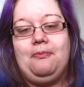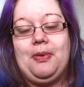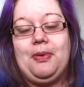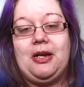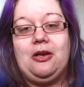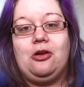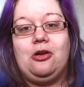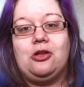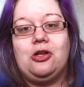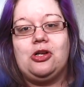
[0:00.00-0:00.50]

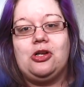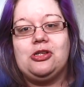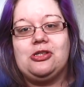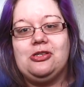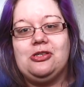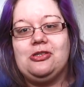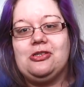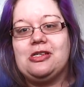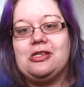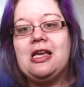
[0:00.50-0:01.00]
butter
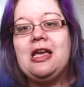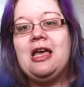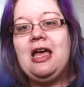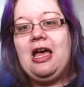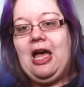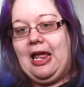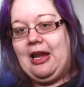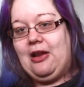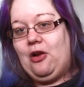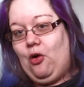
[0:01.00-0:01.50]
glosses
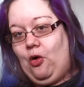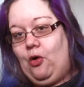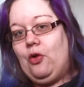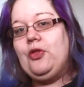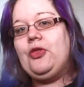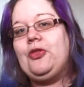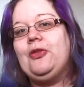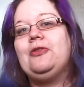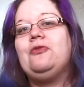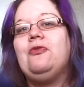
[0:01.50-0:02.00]
and
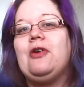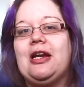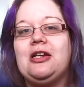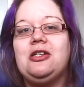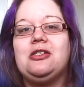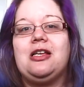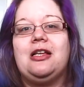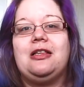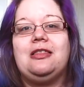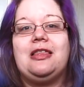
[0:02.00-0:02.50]
all the
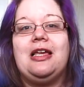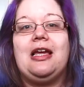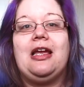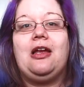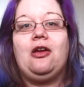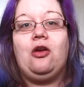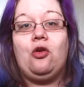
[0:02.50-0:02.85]
range that they